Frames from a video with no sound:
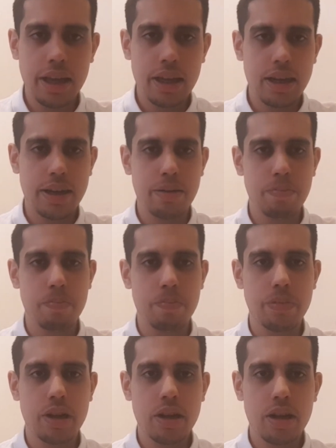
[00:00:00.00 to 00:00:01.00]

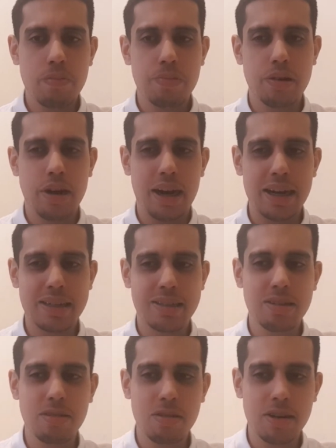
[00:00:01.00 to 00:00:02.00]
Um, but I
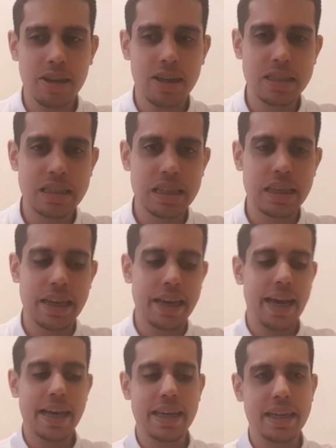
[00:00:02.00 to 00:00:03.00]
don't really see
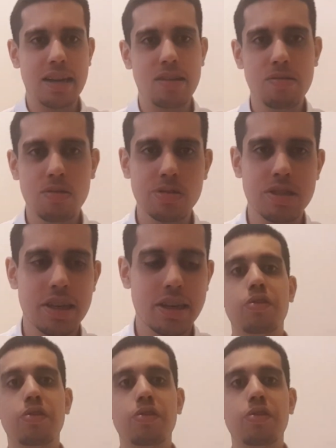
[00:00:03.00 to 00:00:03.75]
United losing.